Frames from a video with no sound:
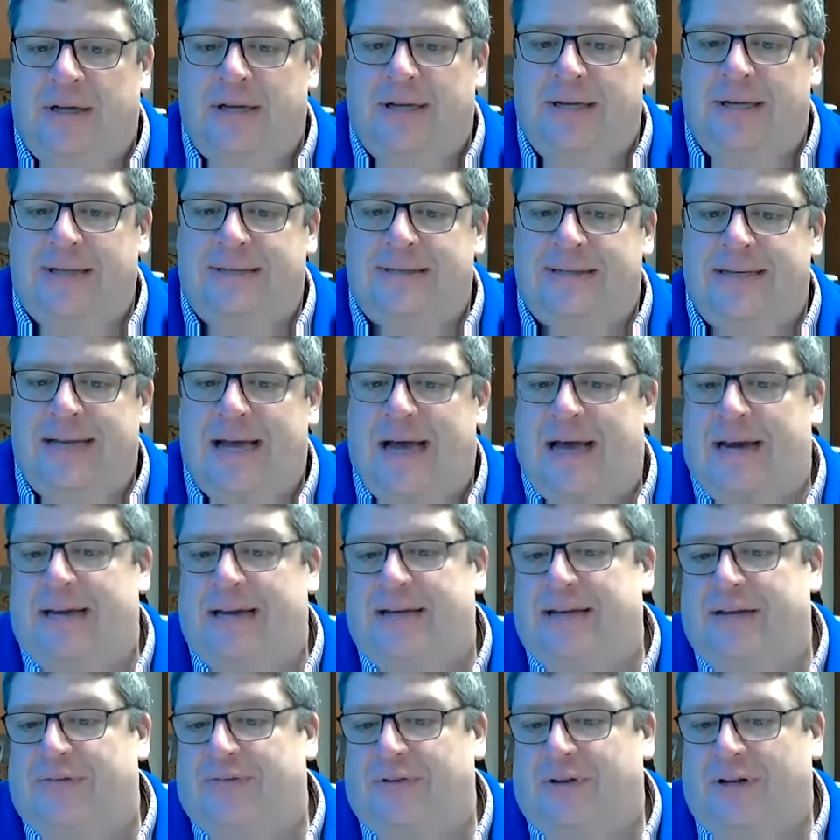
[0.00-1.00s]
It's not a
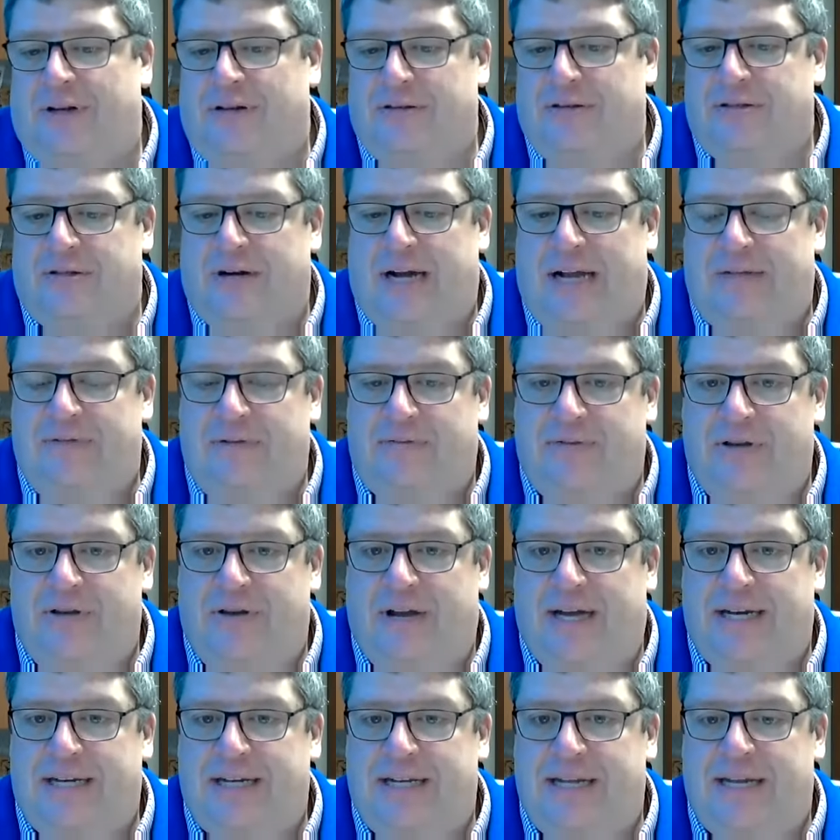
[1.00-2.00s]
difficult drive if you
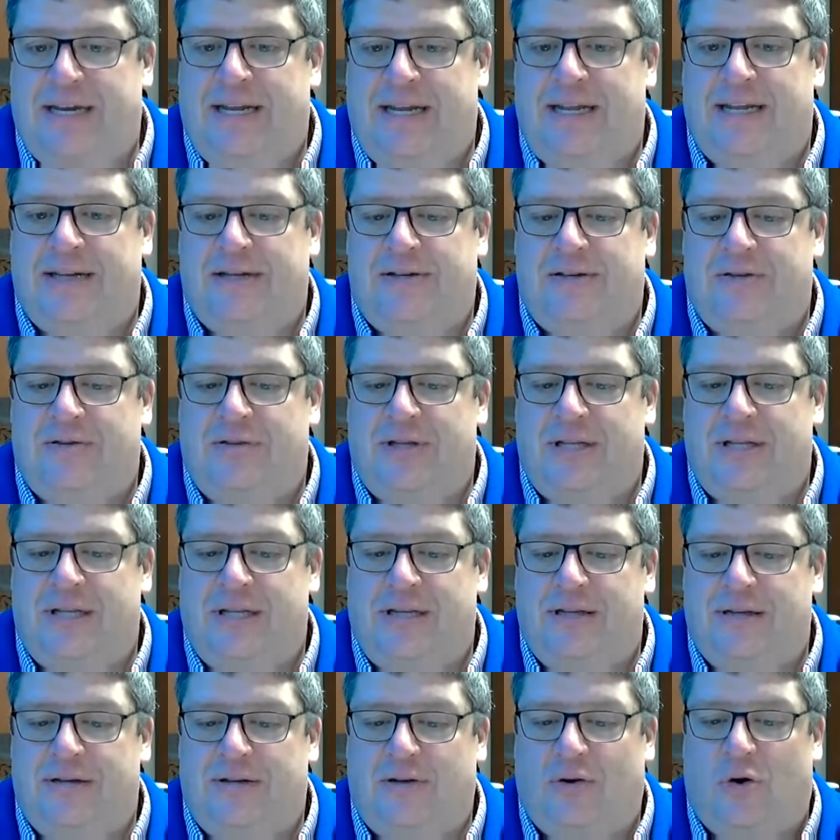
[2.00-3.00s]
had to get into
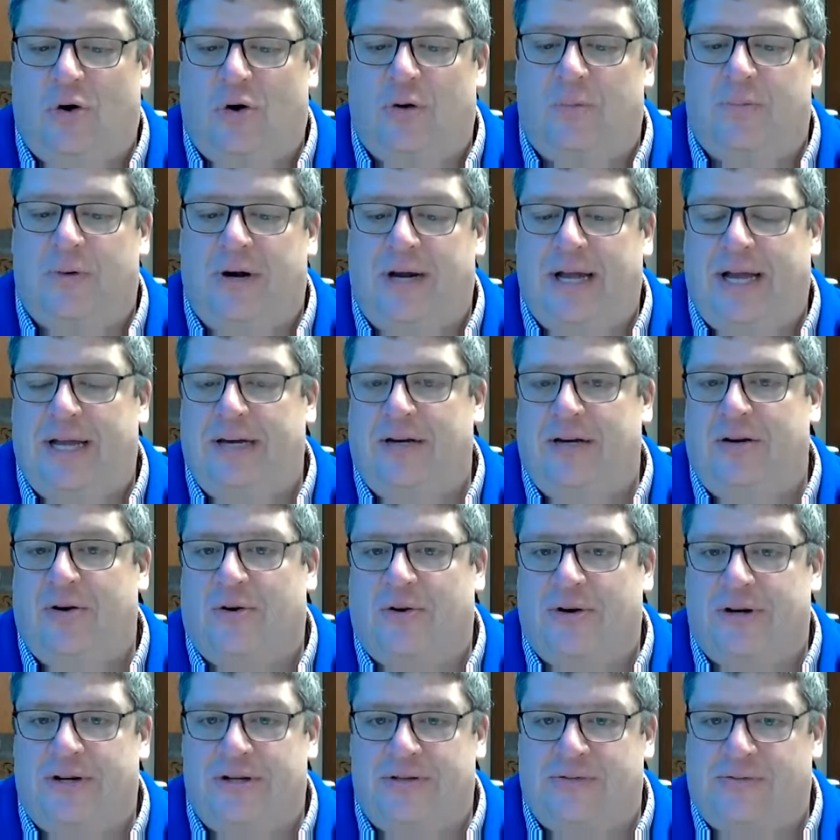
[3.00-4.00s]
the corporate
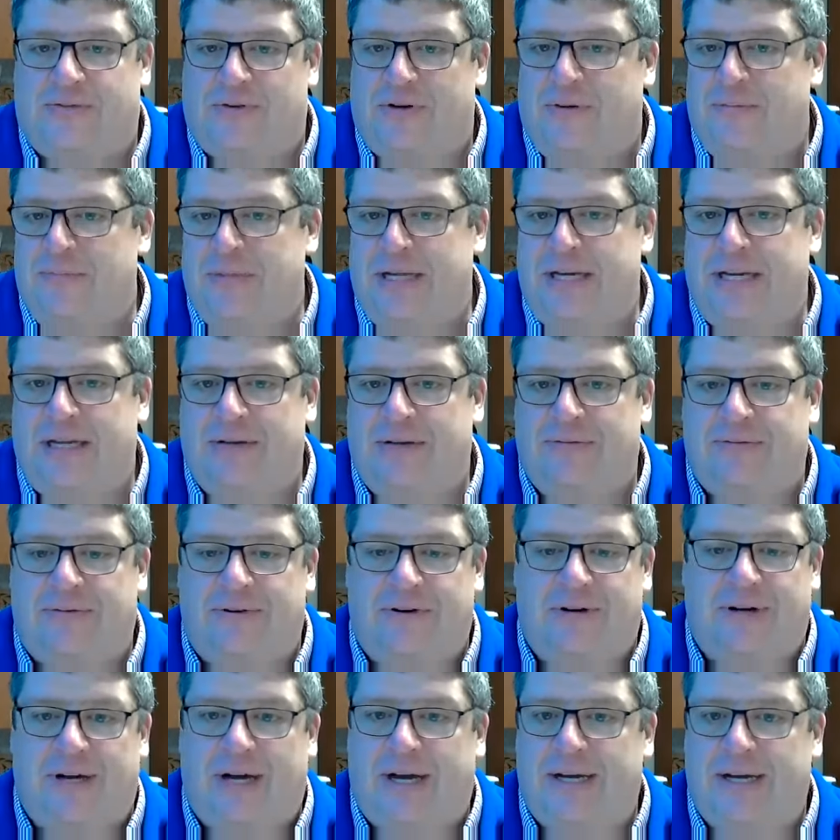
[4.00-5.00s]
headquarters for a meeting
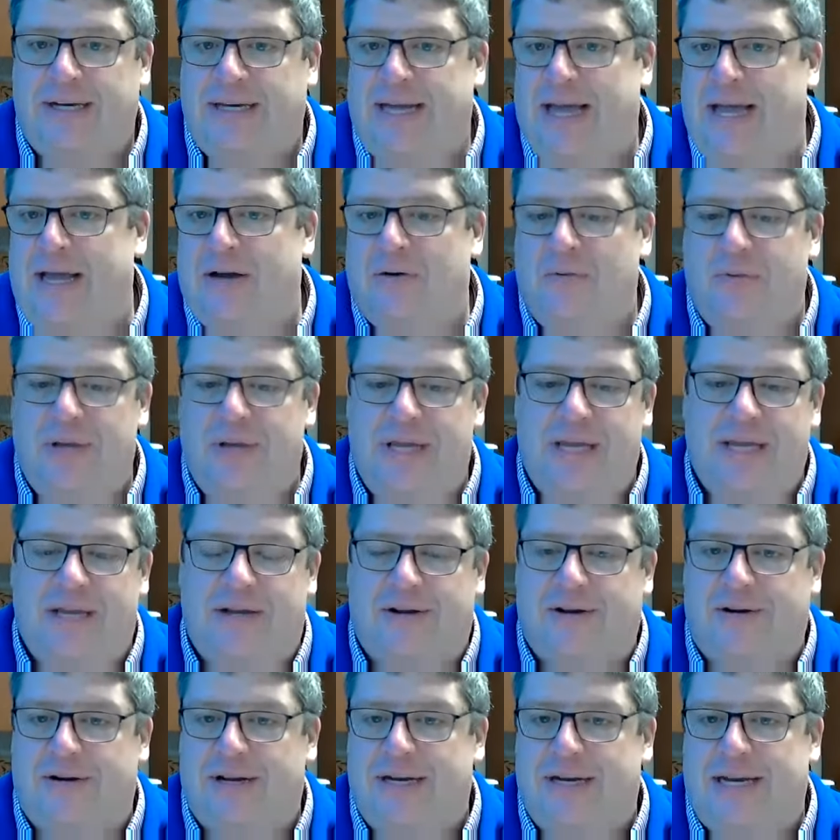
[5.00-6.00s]
for a day a week
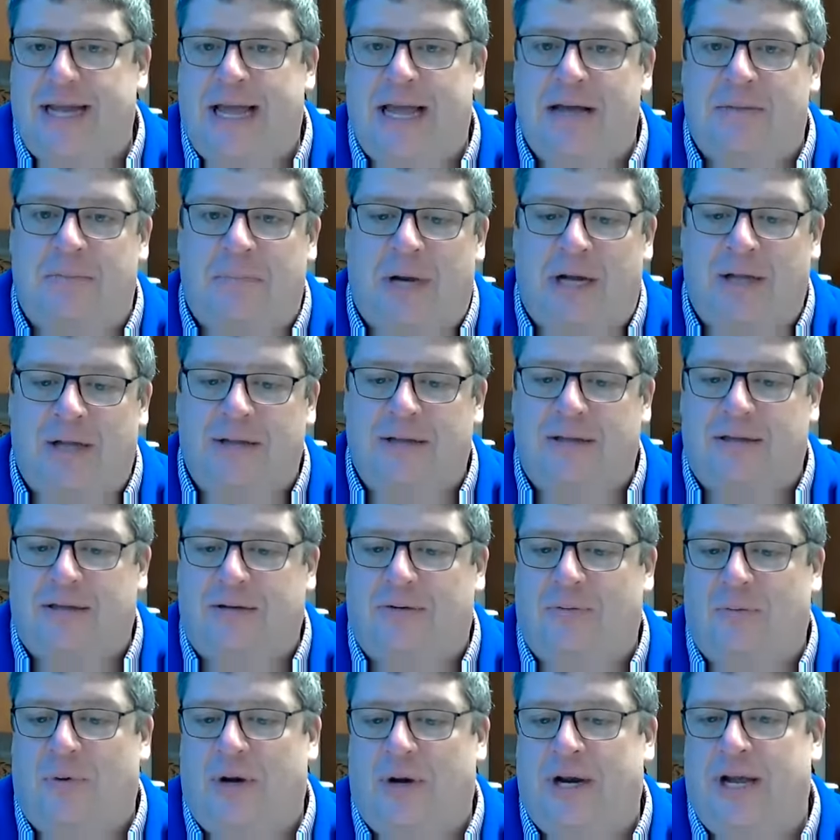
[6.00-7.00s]
or a day a month
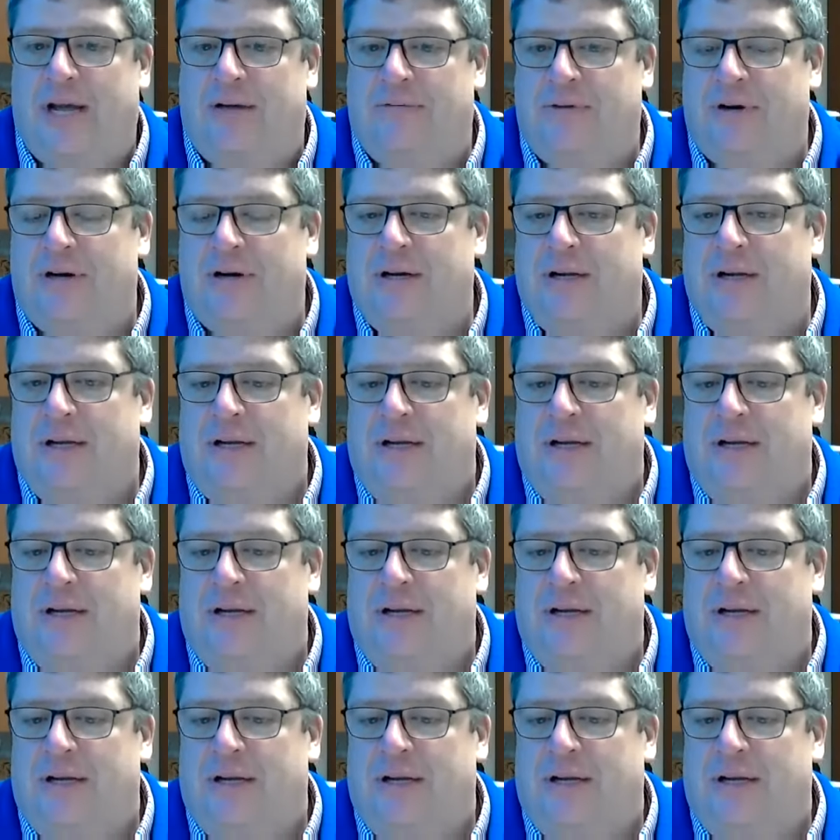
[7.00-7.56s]
or whatever.